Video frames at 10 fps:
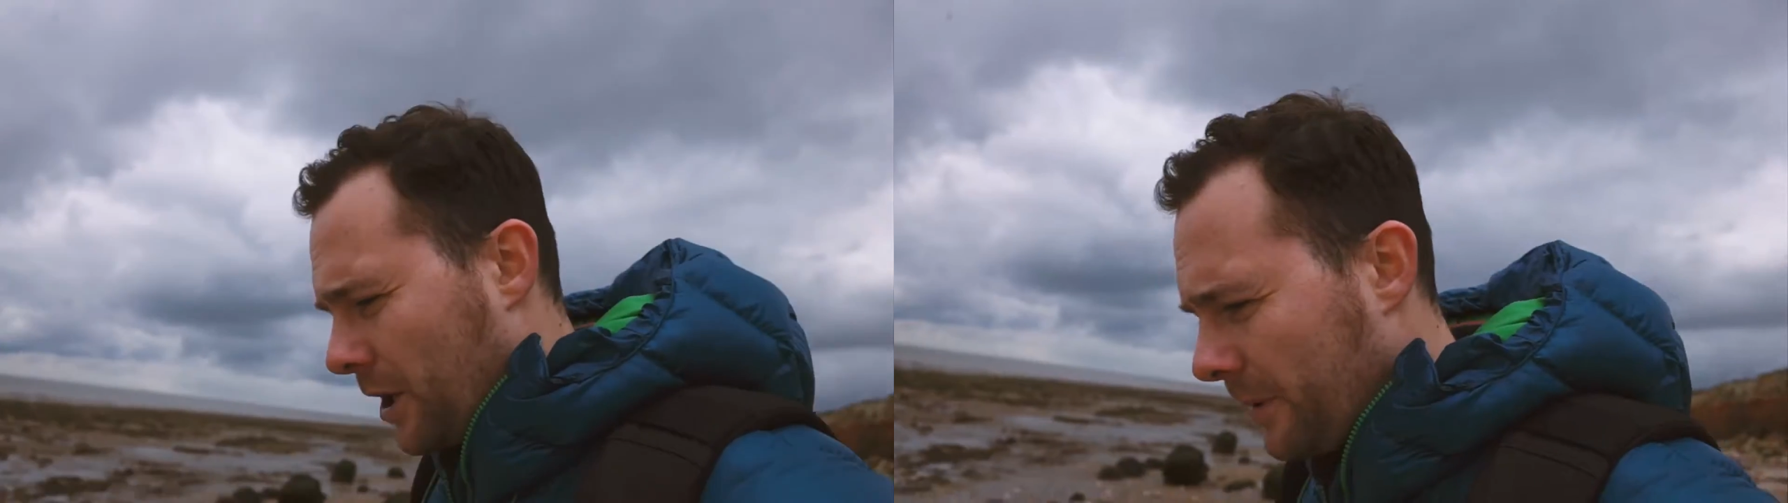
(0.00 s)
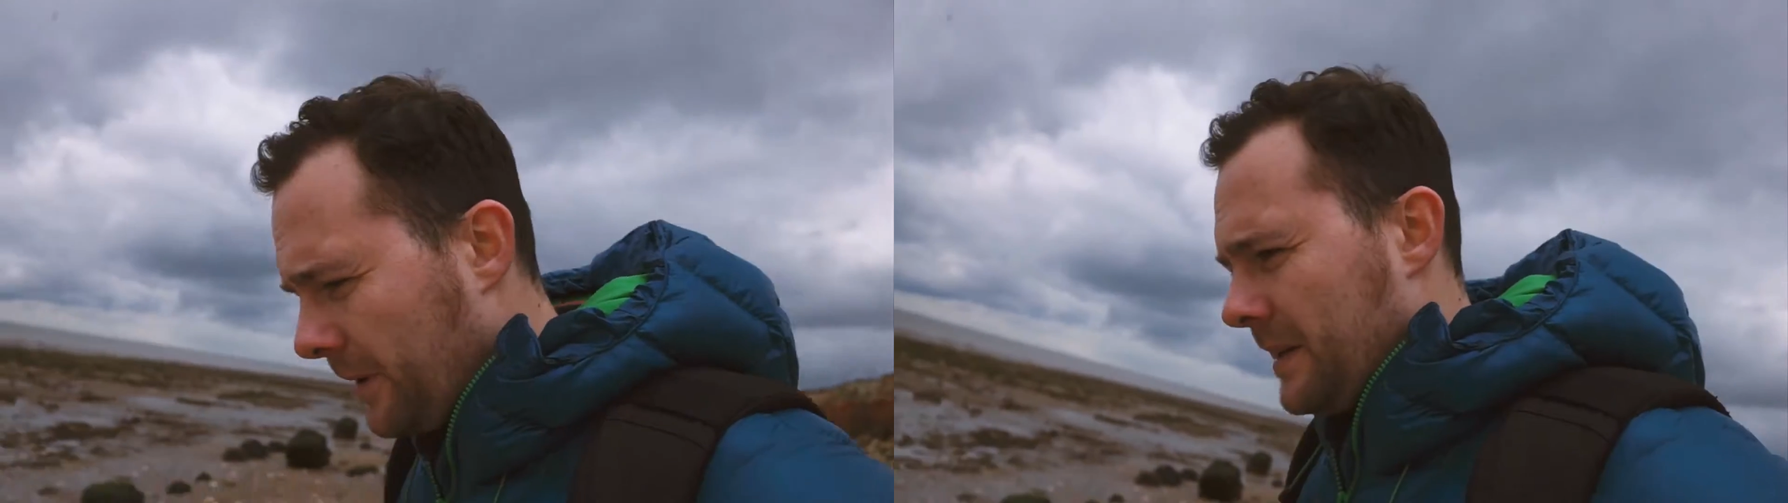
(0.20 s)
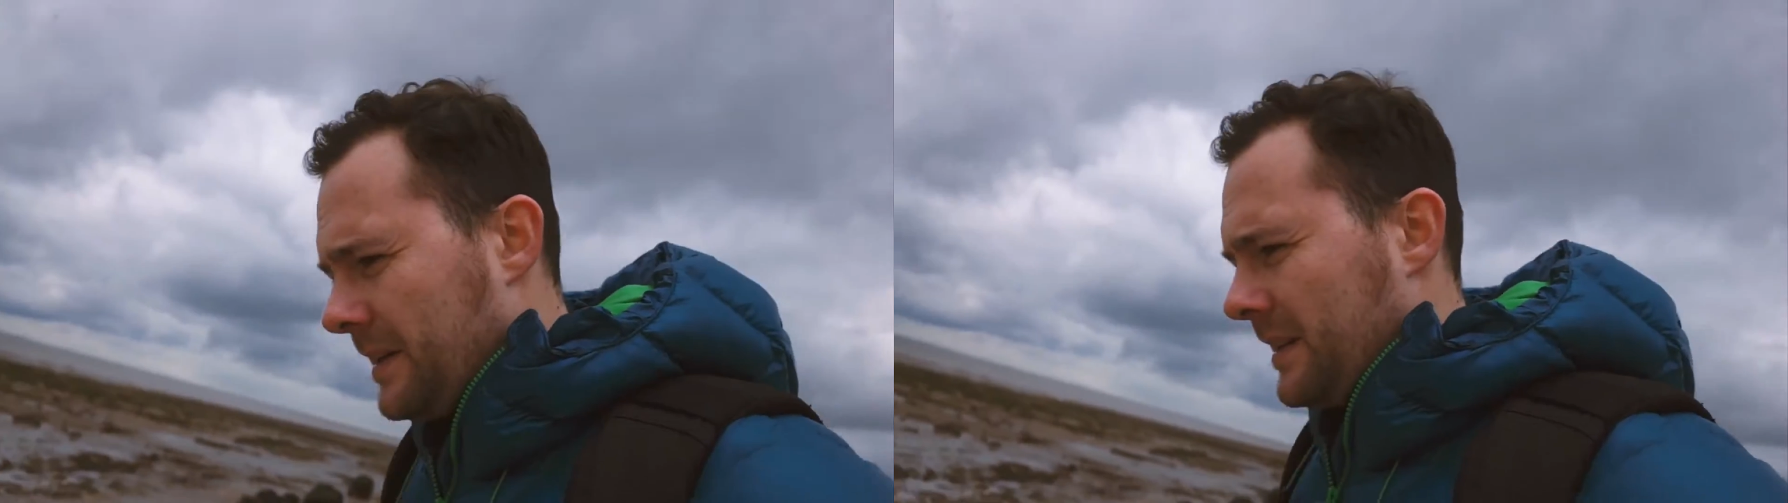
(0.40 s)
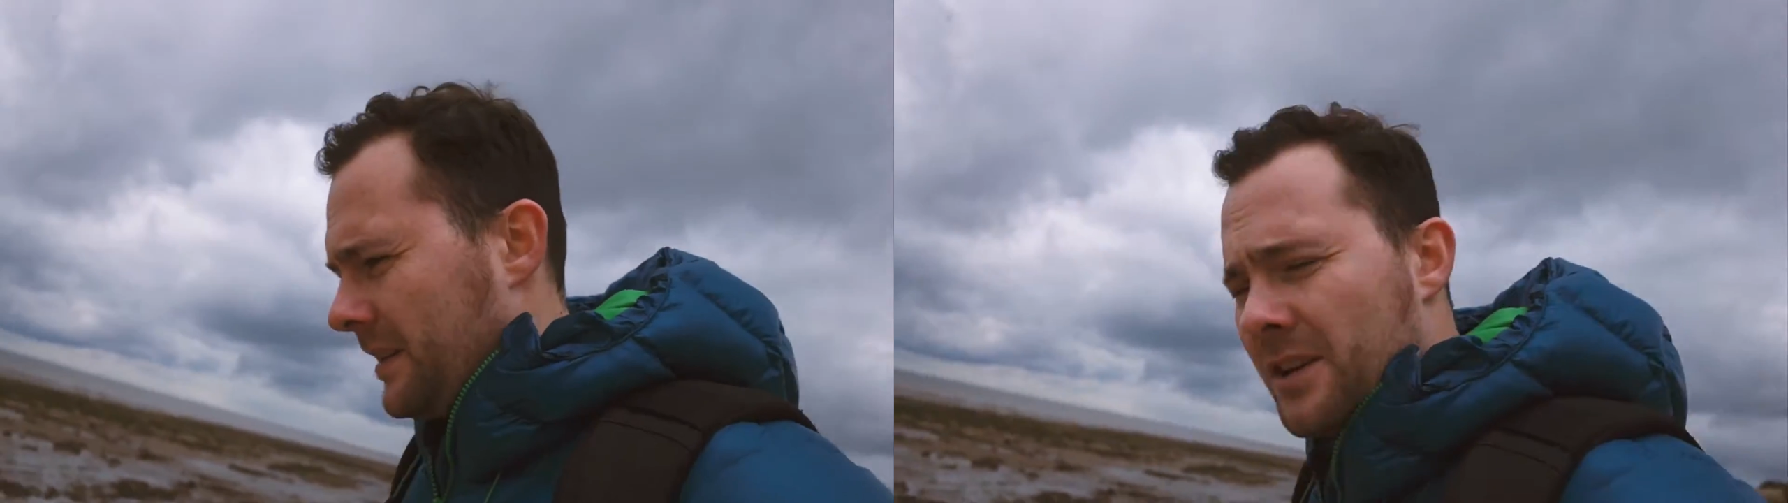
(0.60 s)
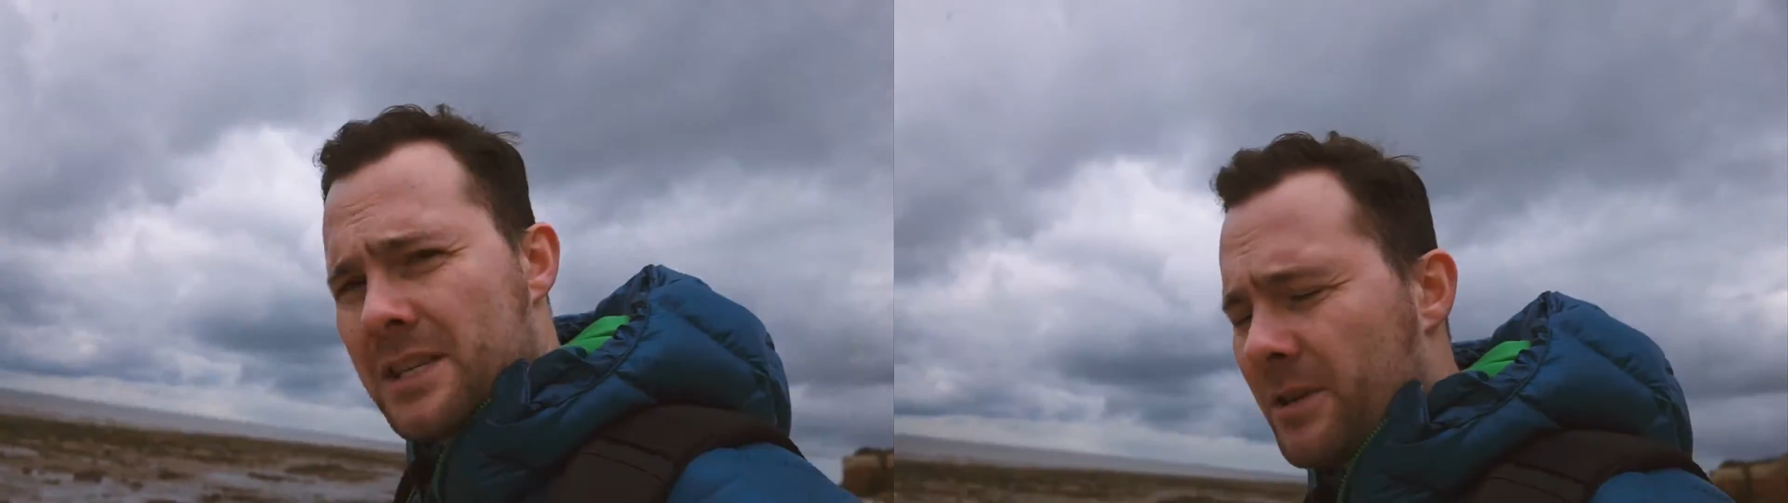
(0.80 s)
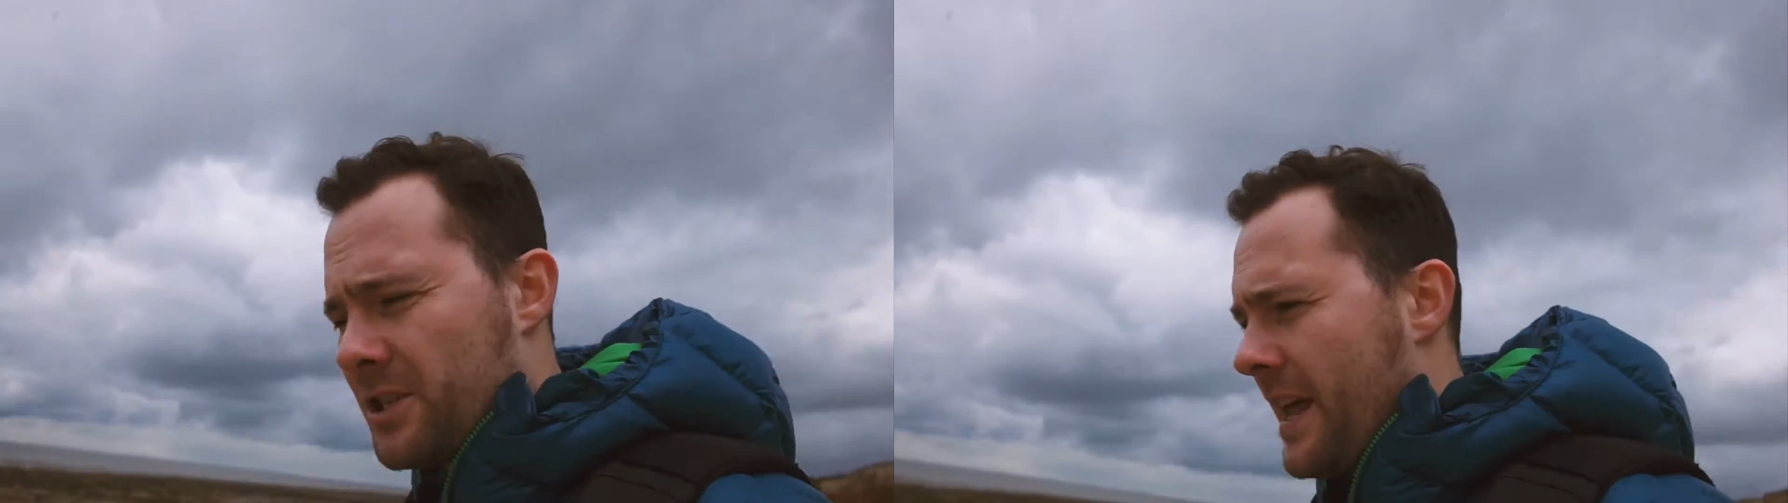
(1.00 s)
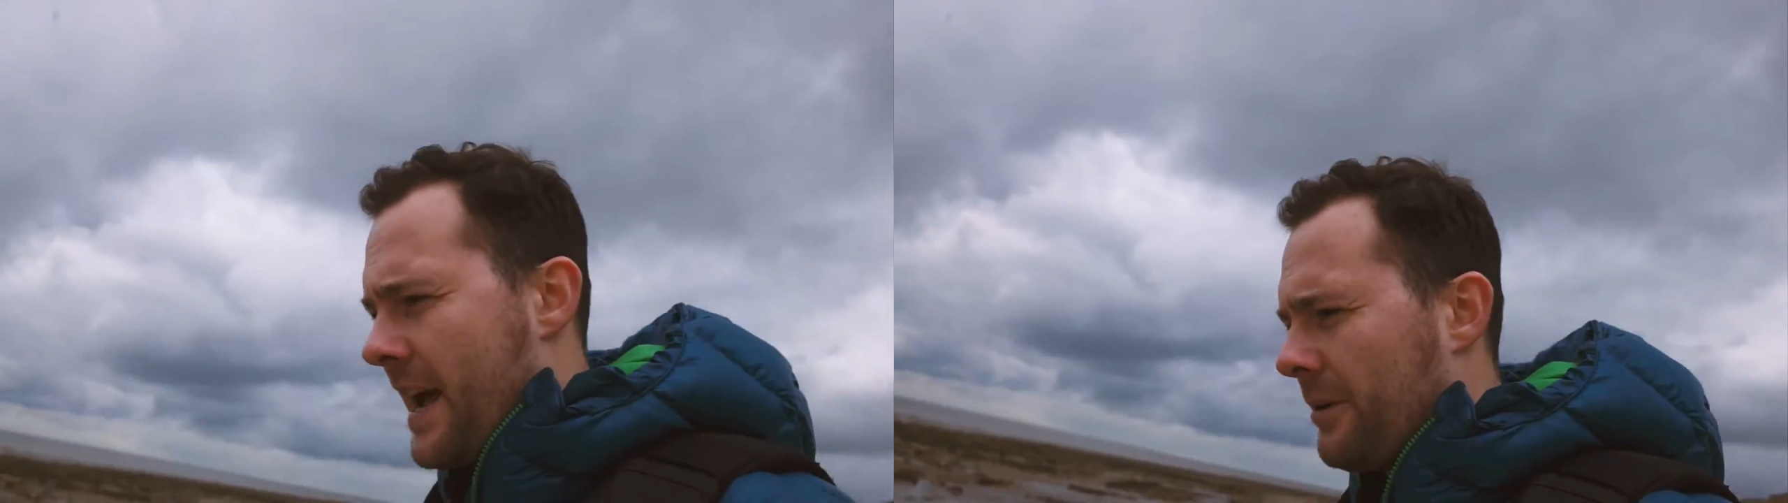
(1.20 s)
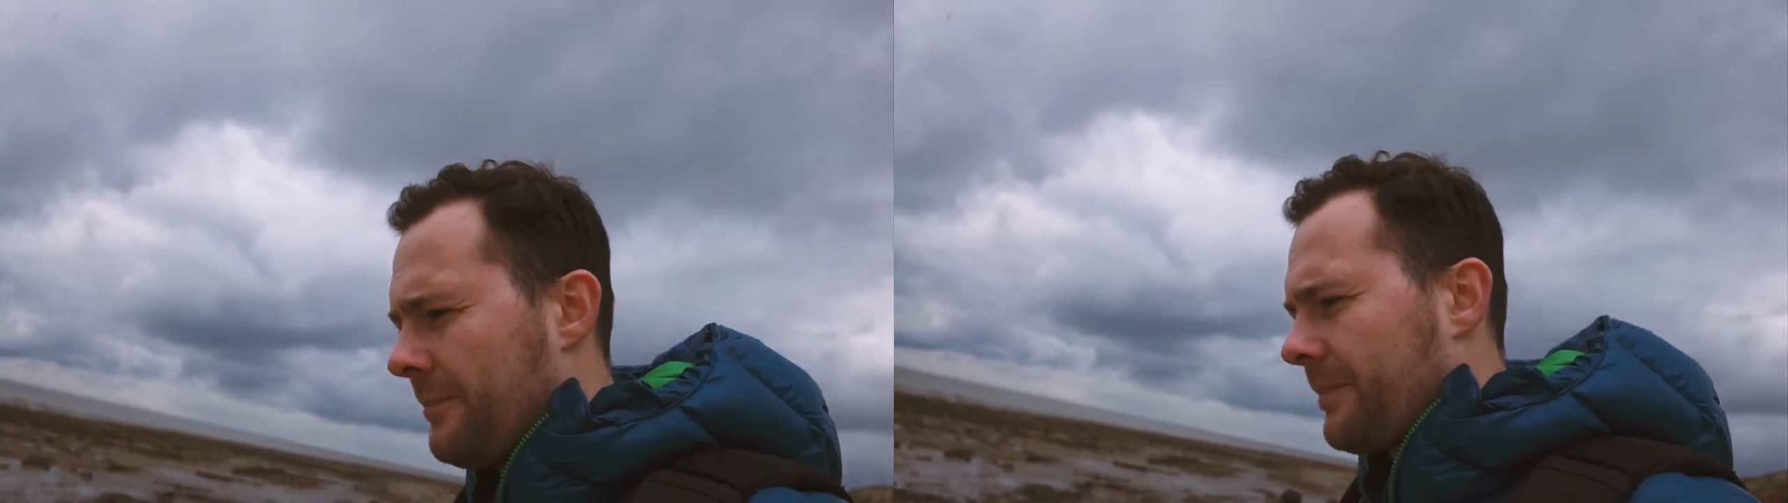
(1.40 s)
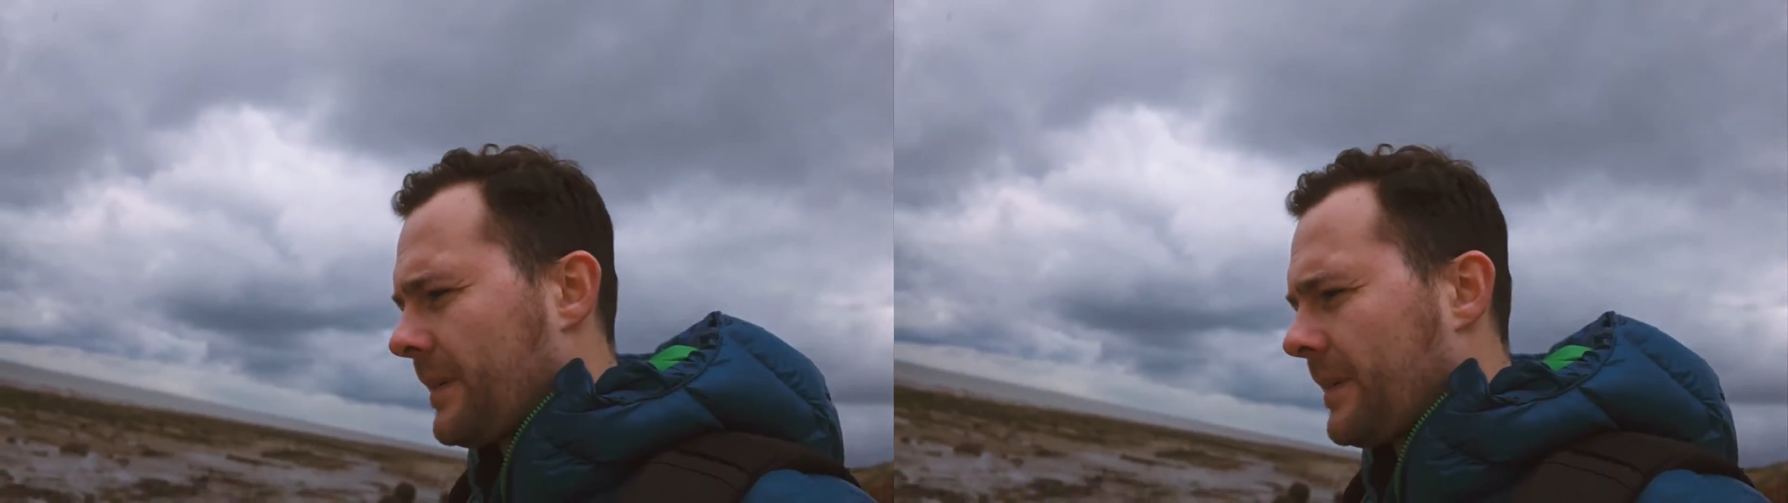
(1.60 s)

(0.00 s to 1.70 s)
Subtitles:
but not so much now.